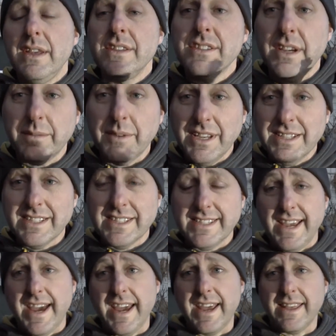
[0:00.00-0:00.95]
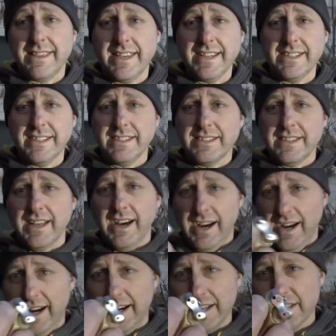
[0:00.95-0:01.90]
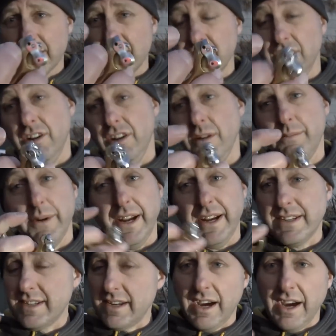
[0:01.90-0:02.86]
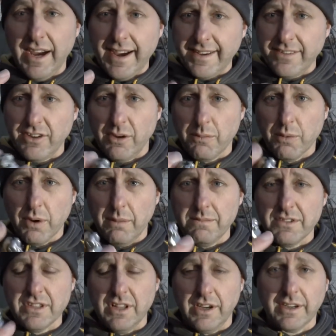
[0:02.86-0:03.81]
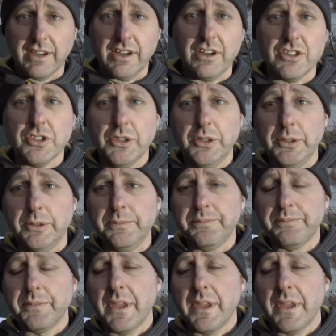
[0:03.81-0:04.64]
So I'm gonna say this is the hardest to load, but I had no problems loading it at all.